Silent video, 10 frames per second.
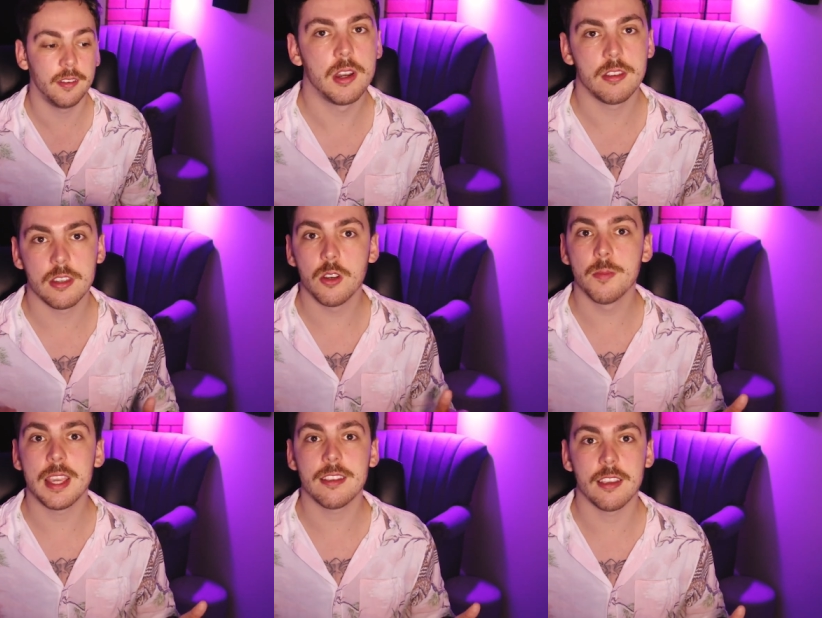but it
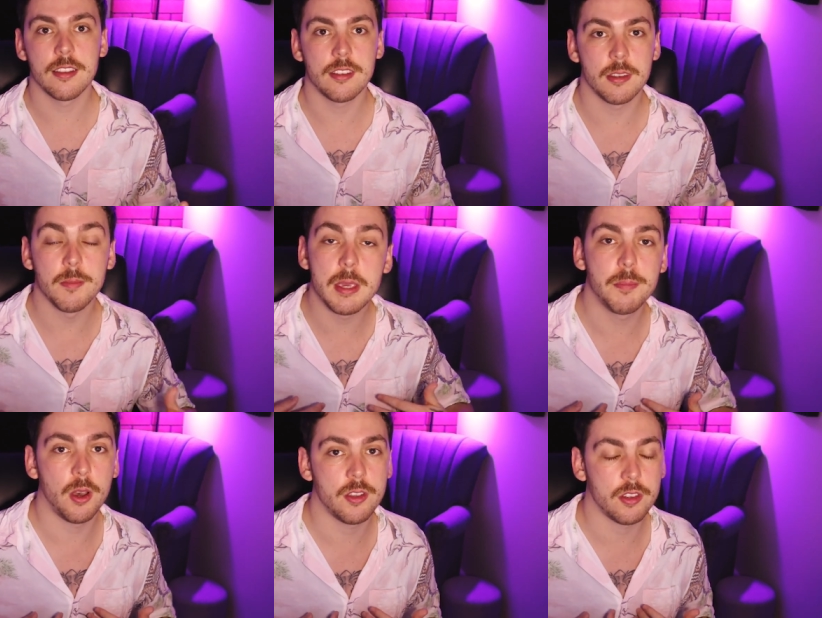still makes sense to me
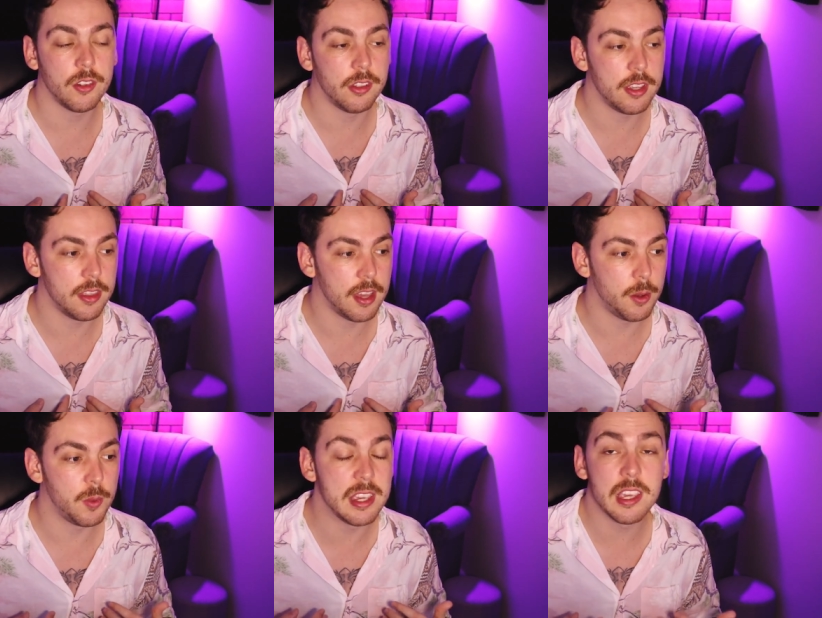personally
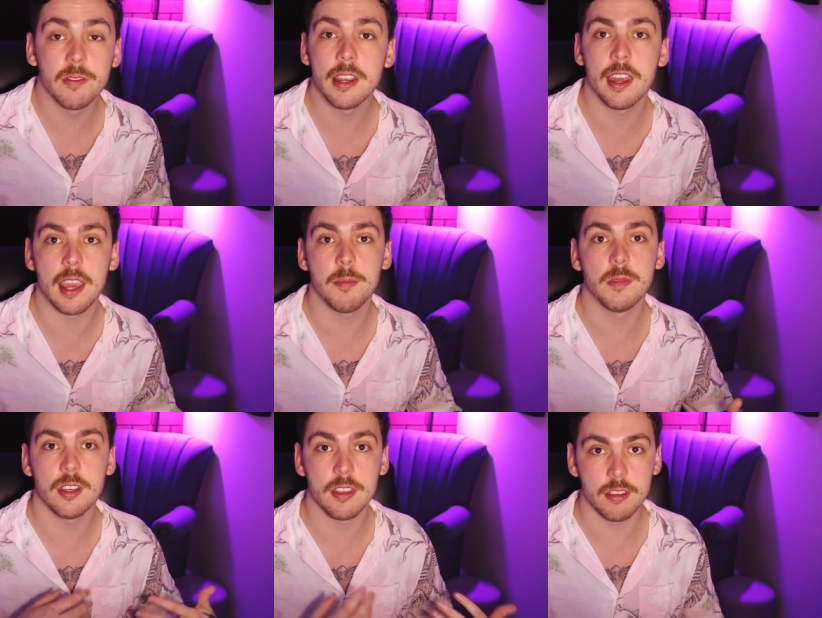that we give a
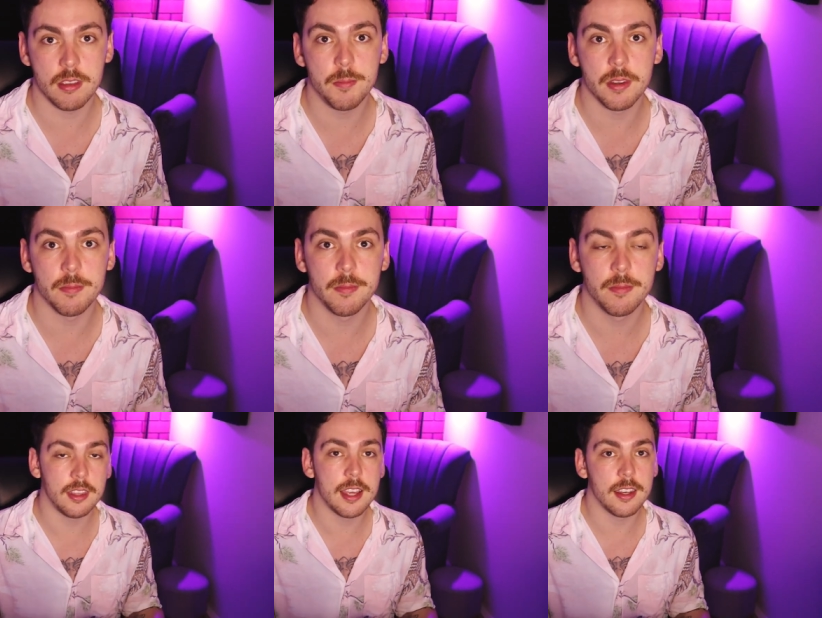name to the symptom,
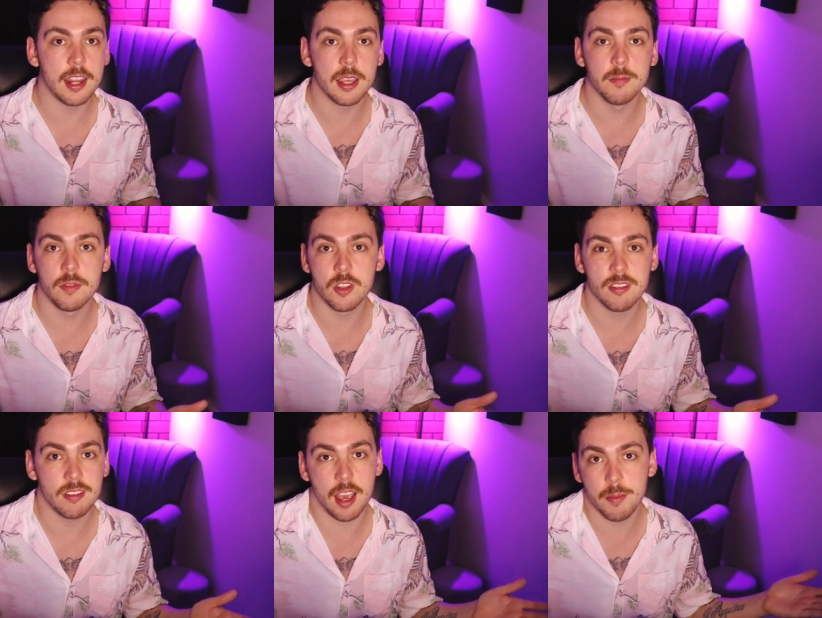and that name
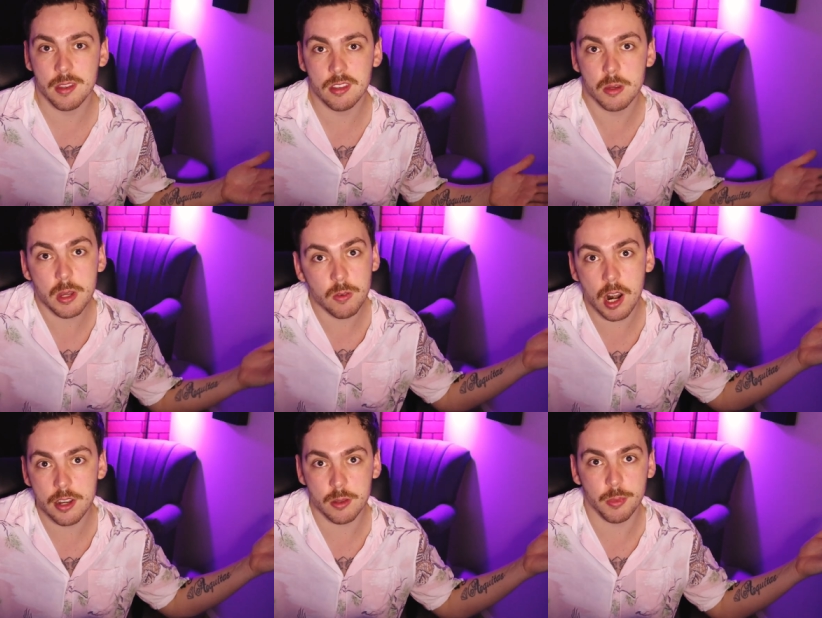just happens to be
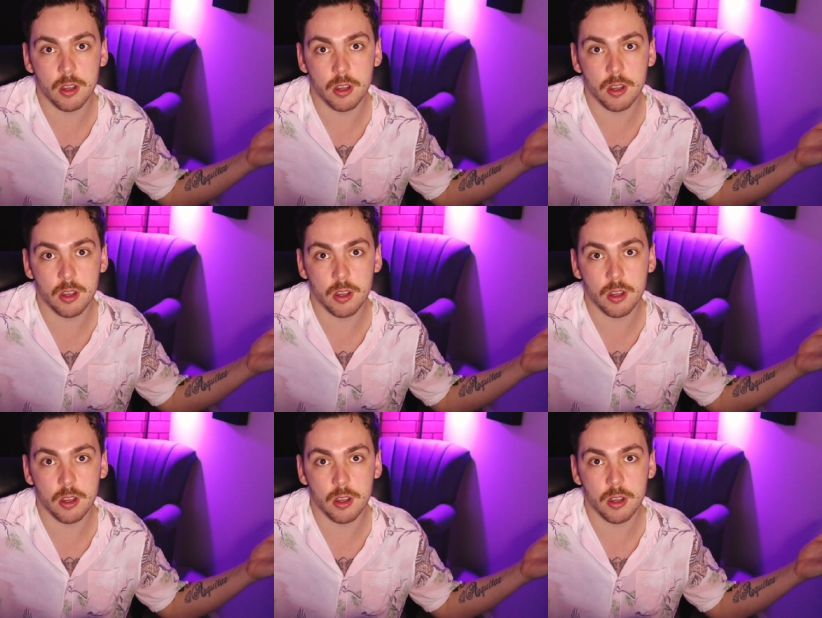writer's